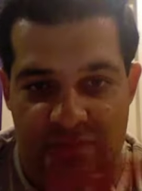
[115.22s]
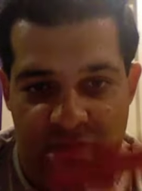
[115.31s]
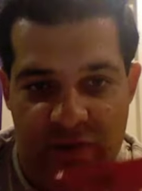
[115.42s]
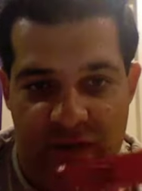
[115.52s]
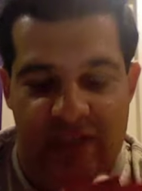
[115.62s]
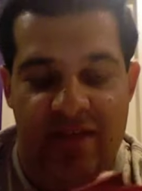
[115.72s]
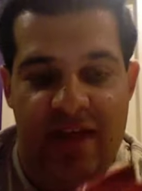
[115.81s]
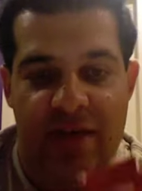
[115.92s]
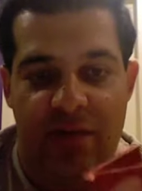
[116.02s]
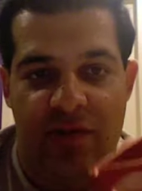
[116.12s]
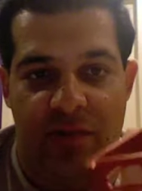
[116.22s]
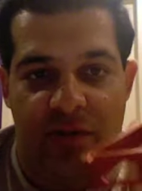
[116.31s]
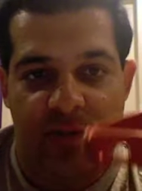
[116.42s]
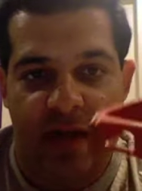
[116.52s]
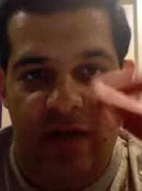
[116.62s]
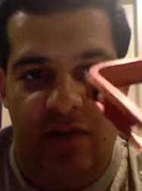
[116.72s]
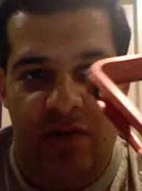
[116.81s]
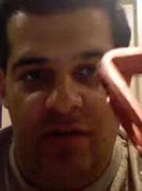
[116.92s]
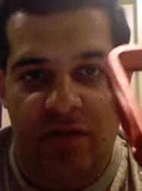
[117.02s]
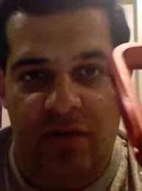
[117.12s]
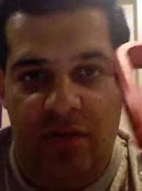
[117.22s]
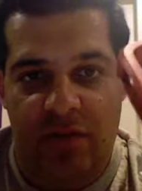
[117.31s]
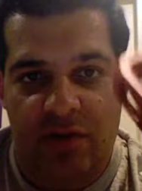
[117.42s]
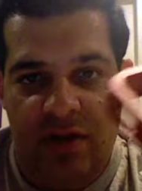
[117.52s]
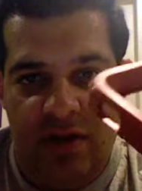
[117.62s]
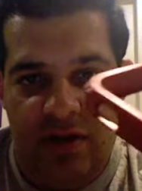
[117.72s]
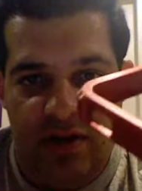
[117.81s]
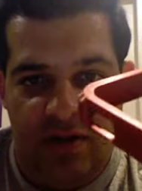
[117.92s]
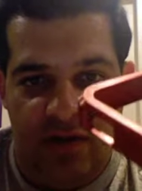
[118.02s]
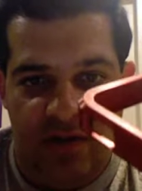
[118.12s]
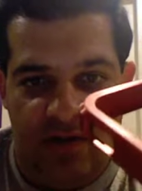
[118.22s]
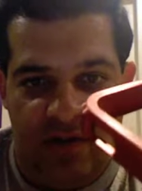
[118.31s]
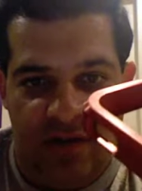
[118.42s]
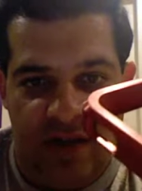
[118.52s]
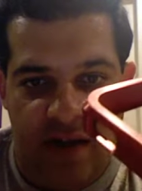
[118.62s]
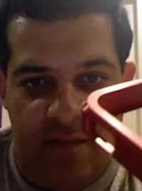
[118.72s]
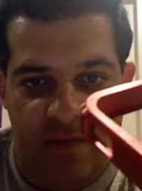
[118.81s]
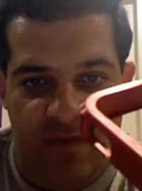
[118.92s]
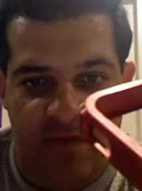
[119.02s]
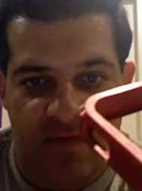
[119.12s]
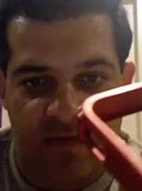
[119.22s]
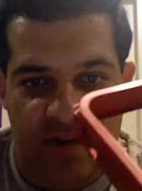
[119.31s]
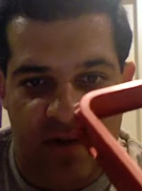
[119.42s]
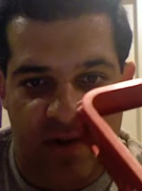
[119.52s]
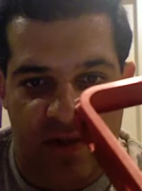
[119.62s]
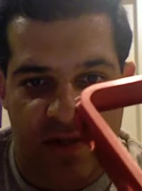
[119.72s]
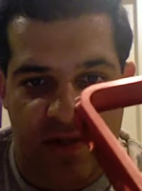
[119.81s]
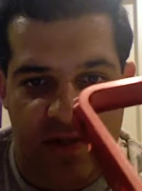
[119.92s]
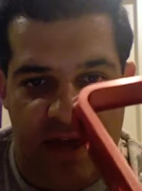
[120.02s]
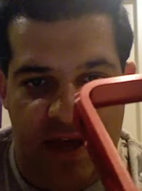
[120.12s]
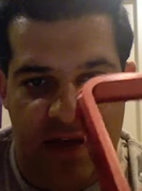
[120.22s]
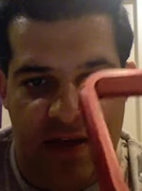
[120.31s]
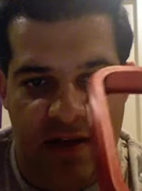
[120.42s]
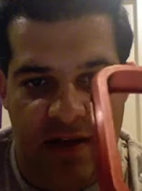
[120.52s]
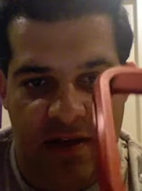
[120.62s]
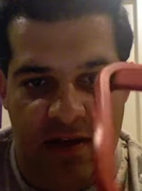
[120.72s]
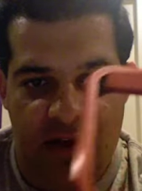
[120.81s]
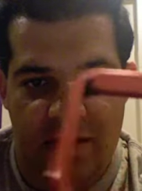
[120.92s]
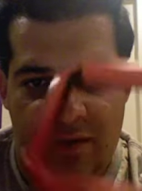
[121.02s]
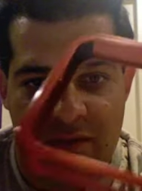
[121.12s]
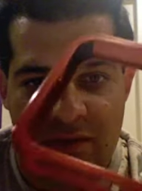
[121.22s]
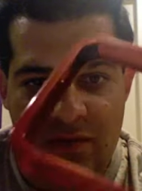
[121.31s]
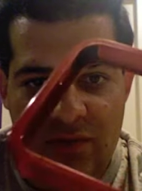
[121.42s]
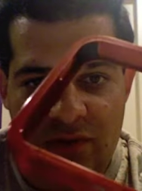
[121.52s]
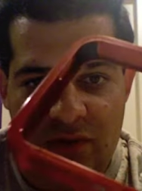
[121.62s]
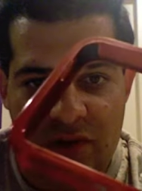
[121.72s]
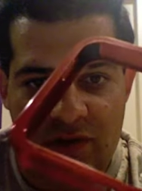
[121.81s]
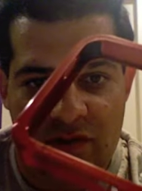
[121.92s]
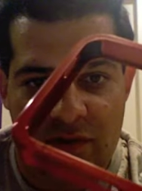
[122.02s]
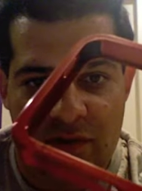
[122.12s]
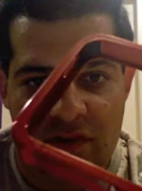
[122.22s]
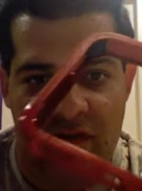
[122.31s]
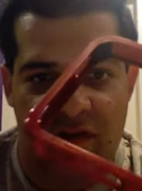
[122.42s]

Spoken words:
We'll get to that once I put it back onto the phone. You can see the top is fairly thick, so I'm sure you can see where this is